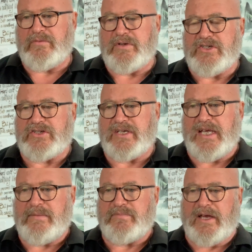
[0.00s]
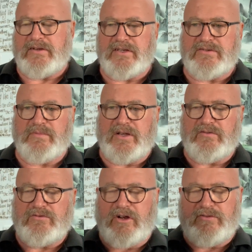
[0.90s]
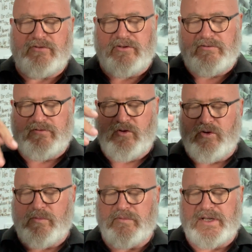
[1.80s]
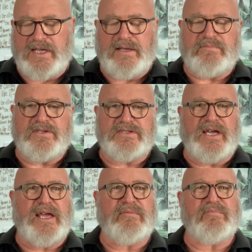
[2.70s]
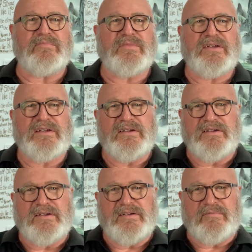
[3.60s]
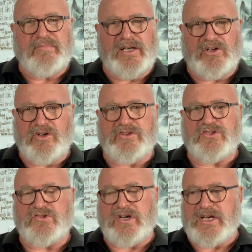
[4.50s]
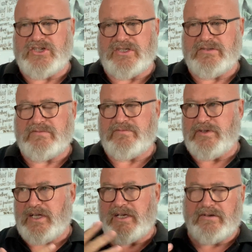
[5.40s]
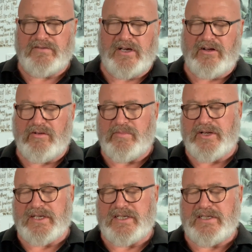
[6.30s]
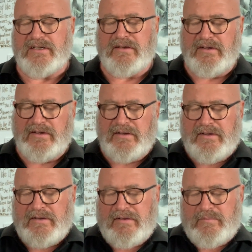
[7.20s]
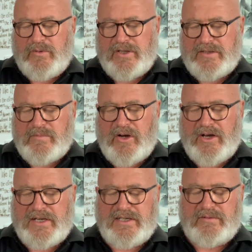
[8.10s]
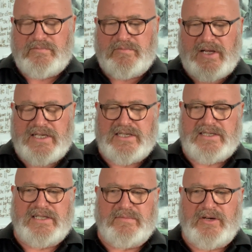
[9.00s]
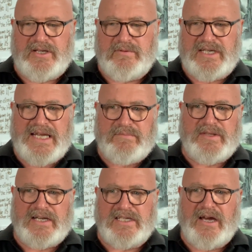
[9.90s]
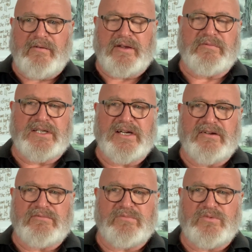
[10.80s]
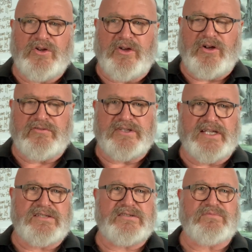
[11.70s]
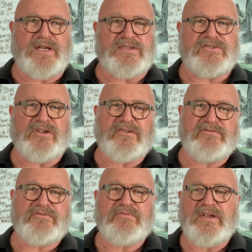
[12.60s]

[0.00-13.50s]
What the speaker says: we just keep that, doesn't matter, right through the form, we keep the same mental concentration, feeling of the whole body, putting the mind in places in the body, we keep that going, we don't turn off. And that's sort of